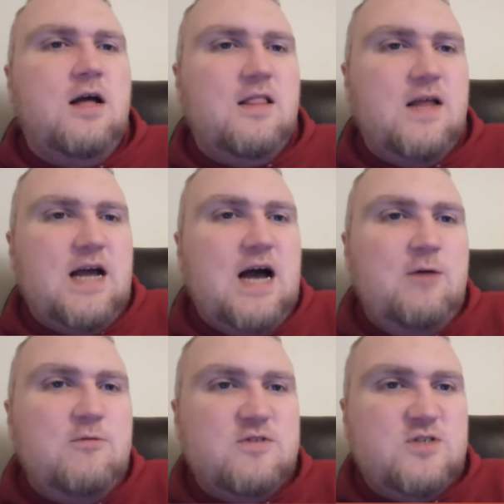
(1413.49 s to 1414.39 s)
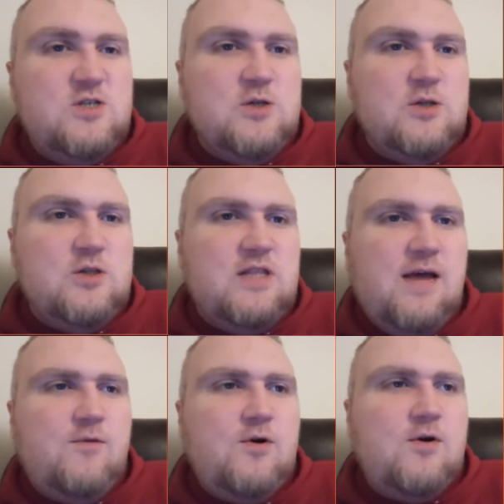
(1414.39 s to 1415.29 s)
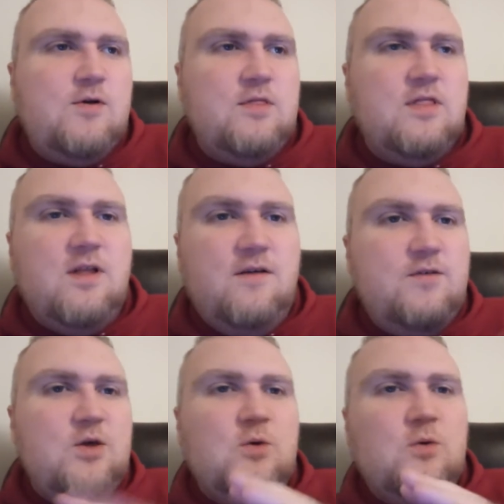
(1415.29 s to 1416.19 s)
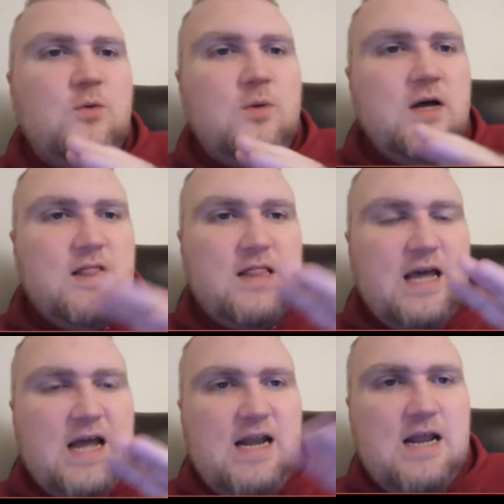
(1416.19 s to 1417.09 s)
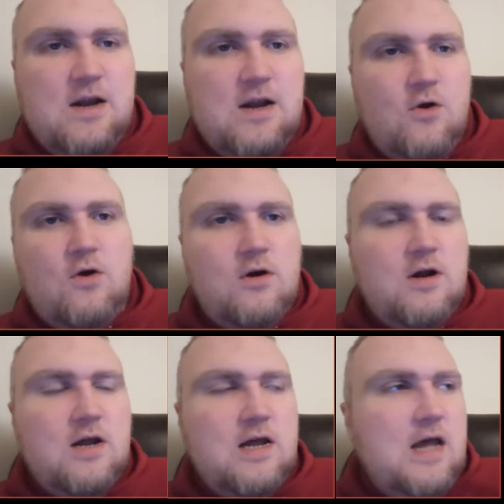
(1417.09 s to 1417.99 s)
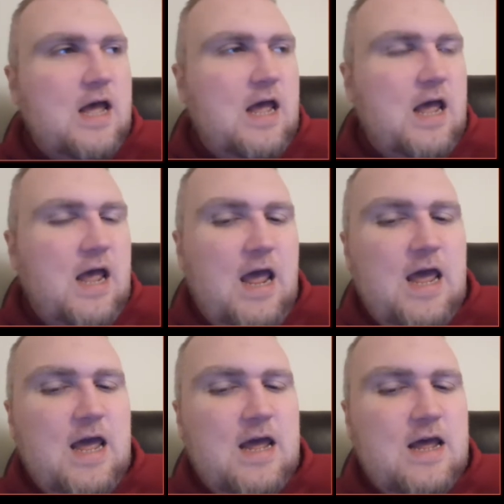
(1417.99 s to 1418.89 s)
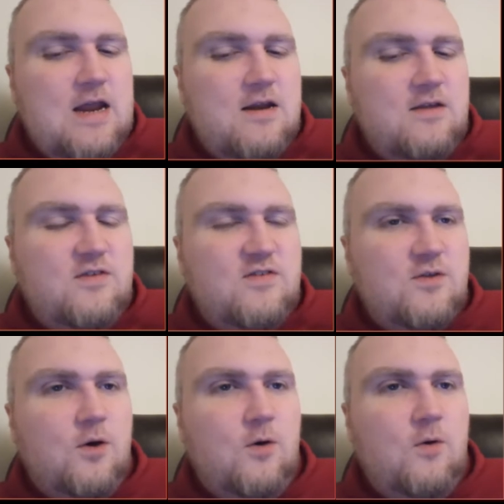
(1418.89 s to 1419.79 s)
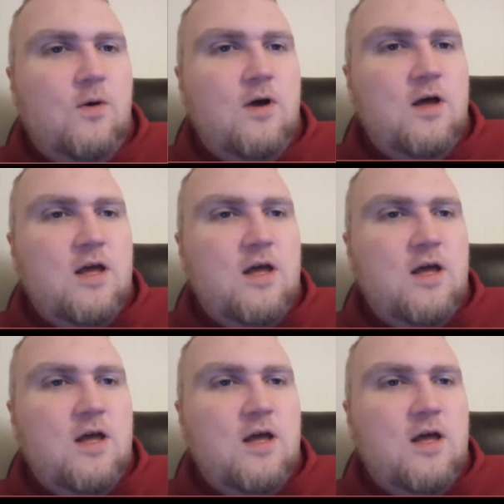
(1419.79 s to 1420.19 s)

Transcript: like I will still never love you like I did her. And so